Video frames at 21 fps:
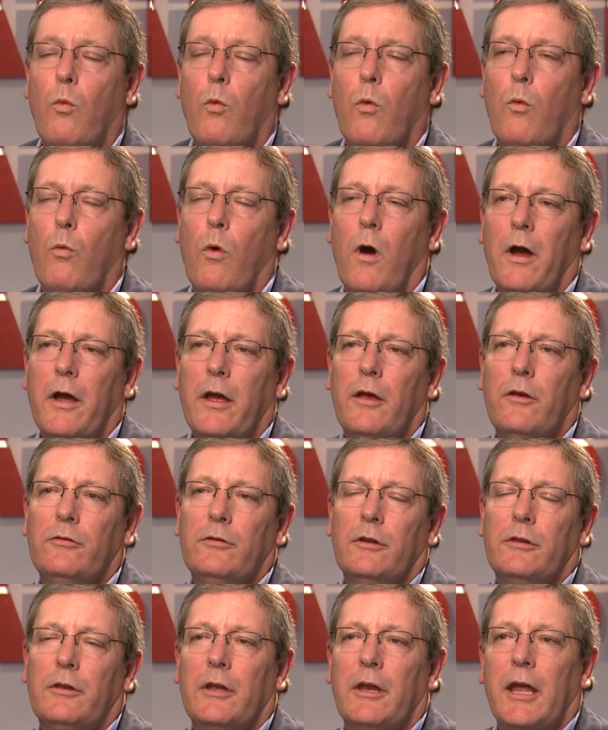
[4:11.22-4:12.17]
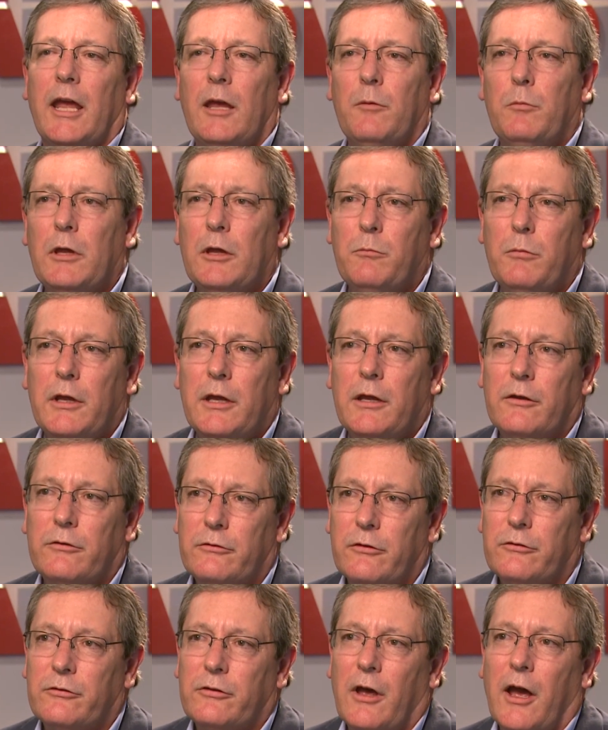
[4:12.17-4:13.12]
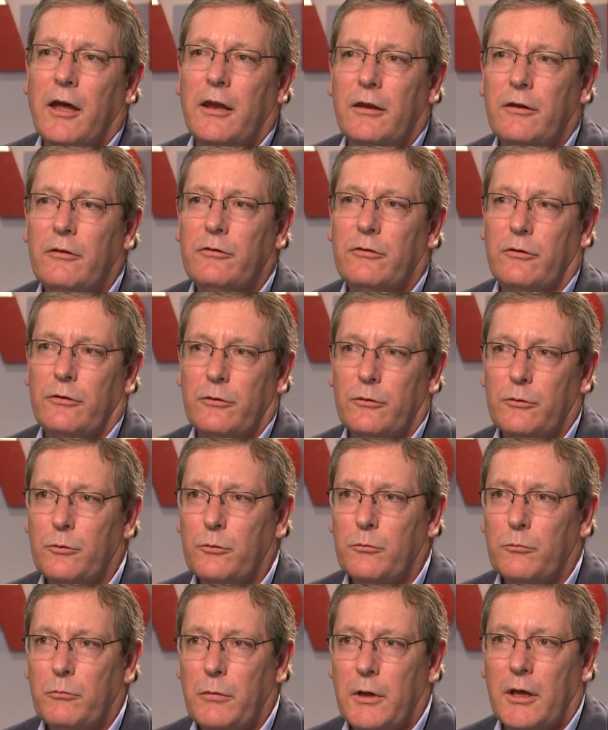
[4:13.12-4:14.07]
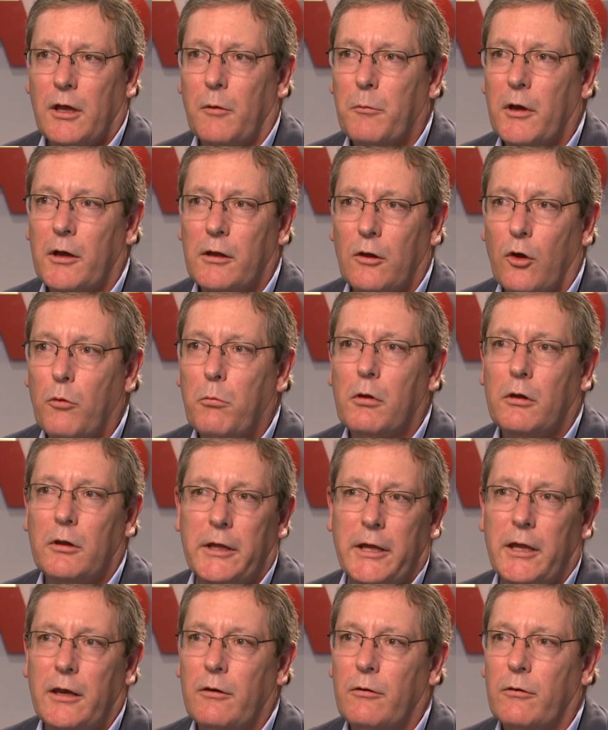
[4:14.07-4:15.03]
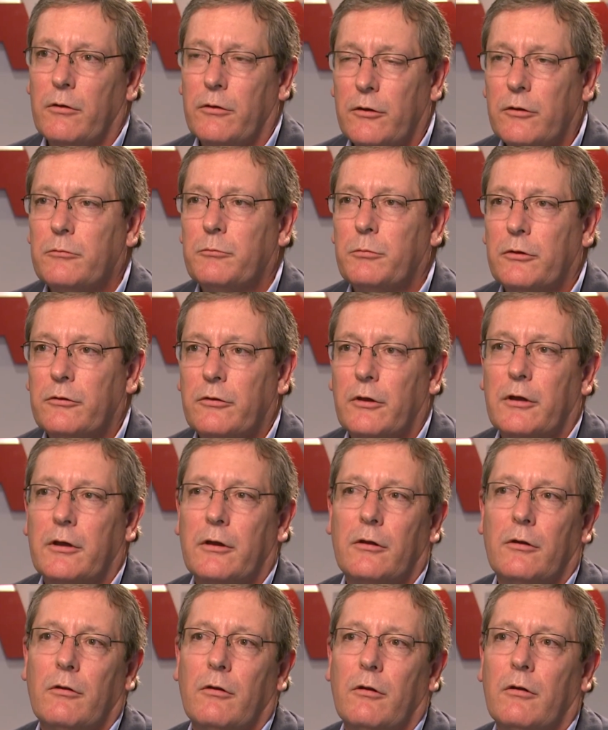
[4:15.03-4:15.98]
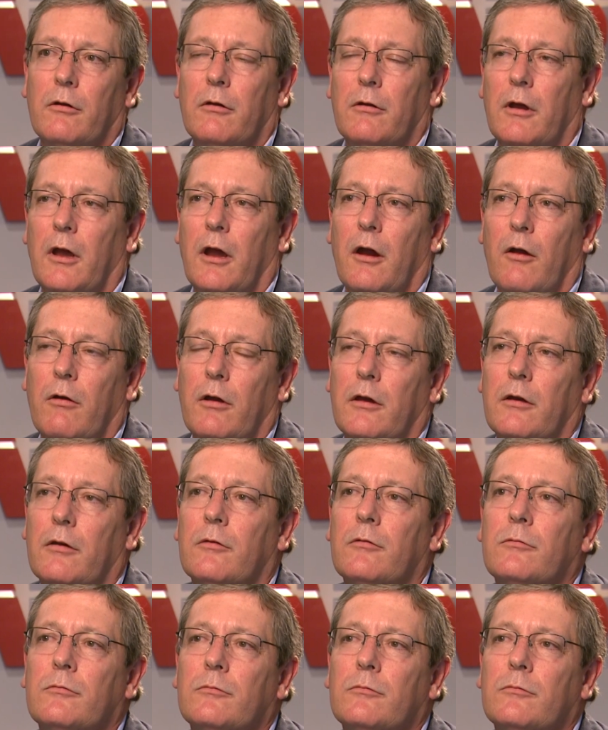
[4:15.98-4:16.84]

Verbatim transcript: Why is it that A B B has decided to become a global leader in this particular area?